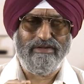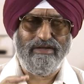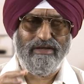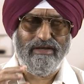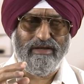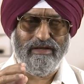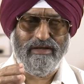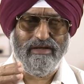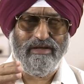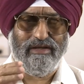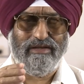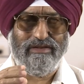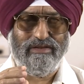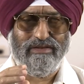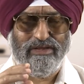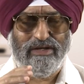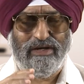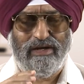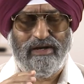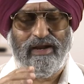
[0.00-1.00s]
the
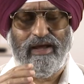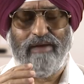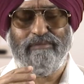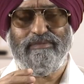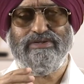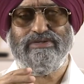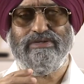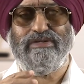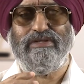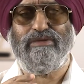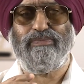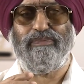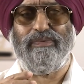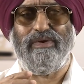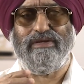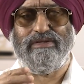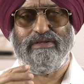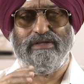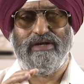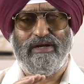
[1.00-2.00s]
3 dimensional
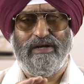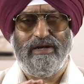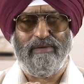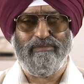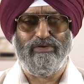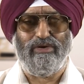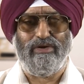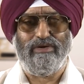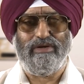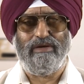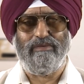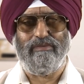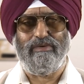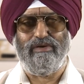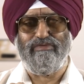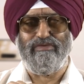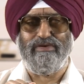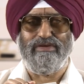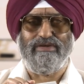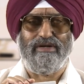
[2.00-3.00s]
space that I am talking
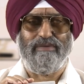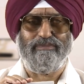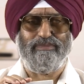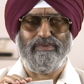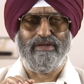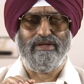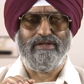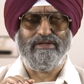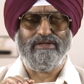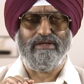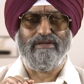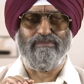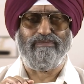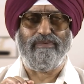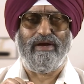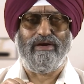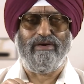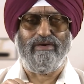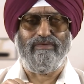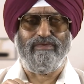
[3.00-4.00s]
about which represents this
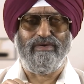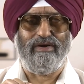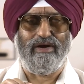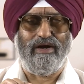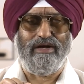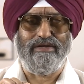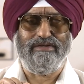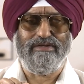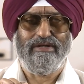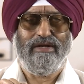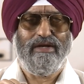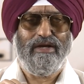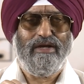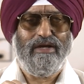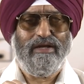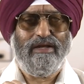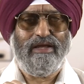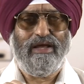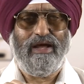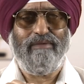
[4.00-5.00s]
pack of cards
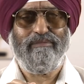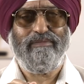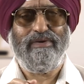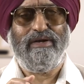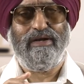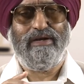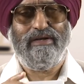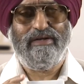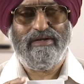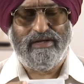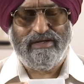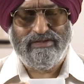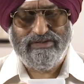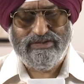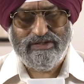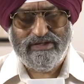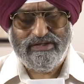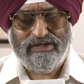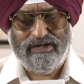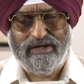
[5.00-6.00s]
can be
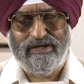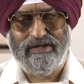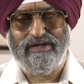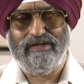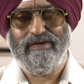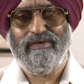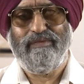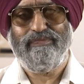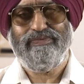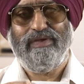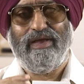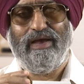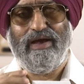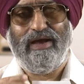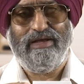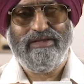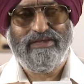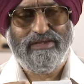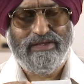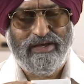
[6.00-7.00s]
considered
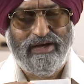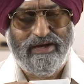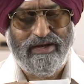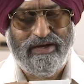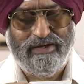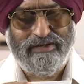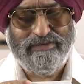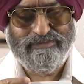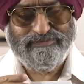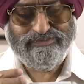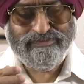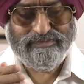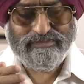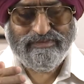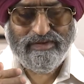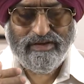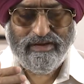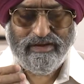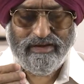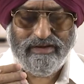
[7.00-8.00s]
as a
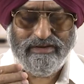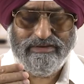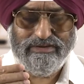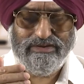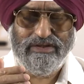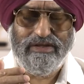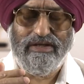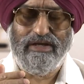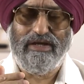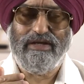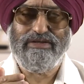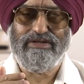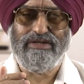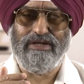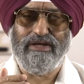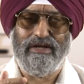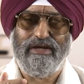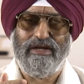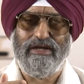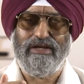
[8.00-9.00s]

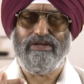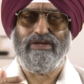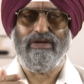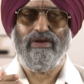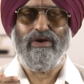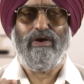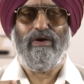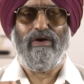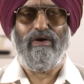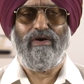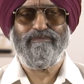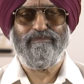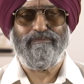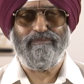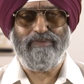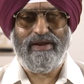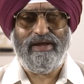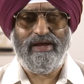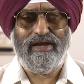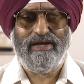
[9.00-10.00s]
series of
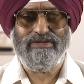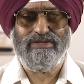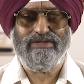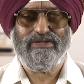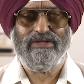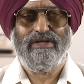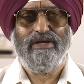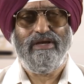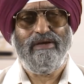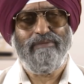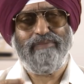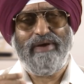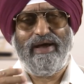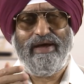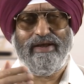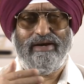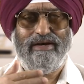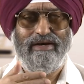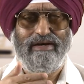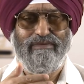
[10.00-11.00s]
planes
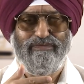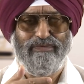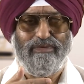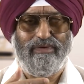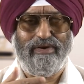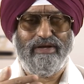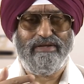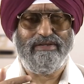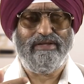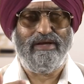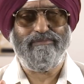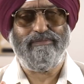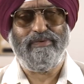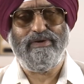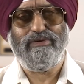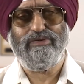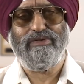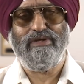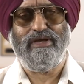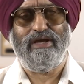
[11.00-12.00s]
parallel for
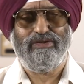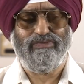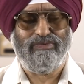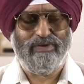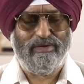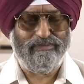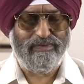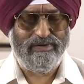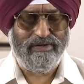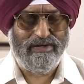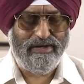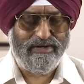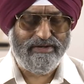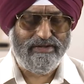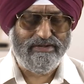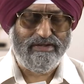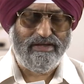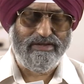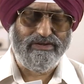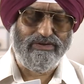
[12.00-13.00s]
example to the xy plane. Let
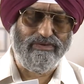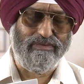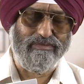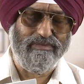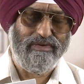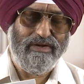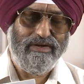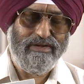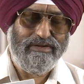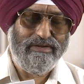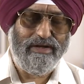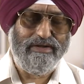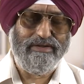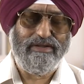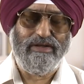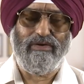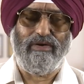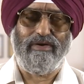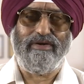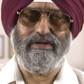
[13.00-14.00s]
us assume that
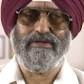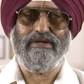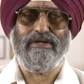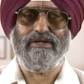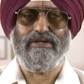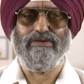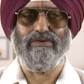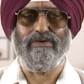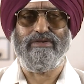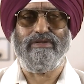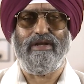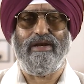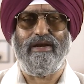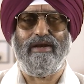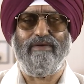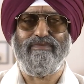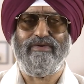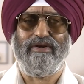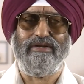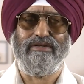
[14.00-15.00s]
the origin is on the
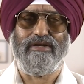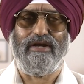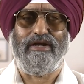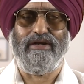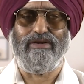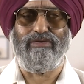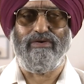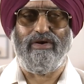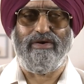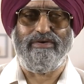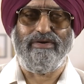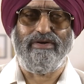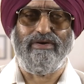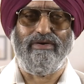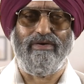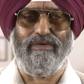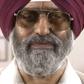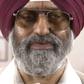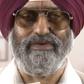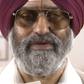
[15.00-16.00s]
left hand side corner
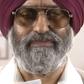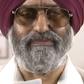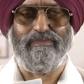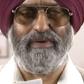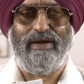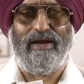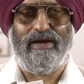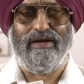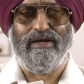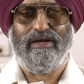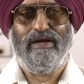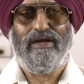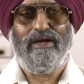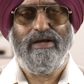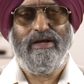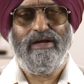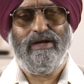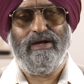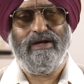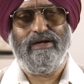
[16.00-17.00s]
of this pack.
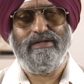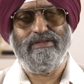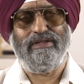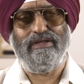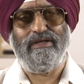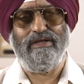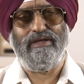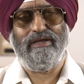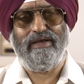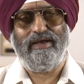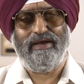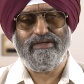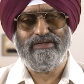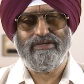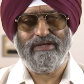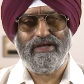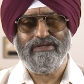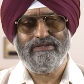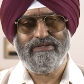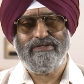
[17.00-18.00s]
Uh, the
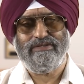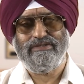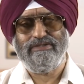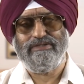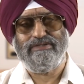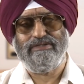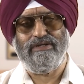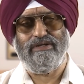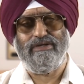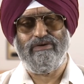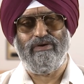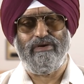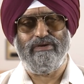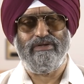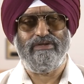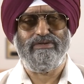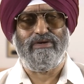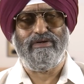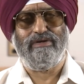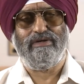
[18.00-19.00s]
x axis is the
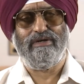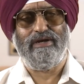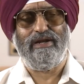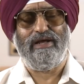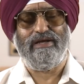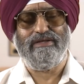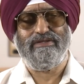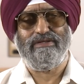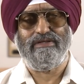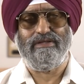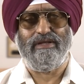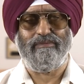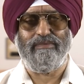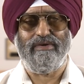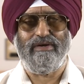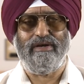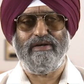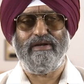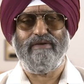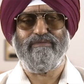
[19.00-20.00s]
horizontal axis
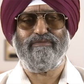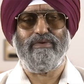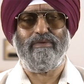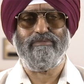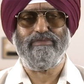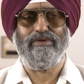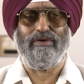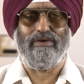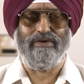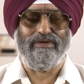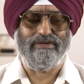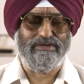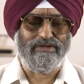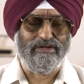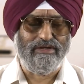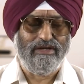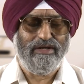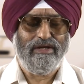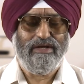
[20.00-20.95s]
emanating from the origin,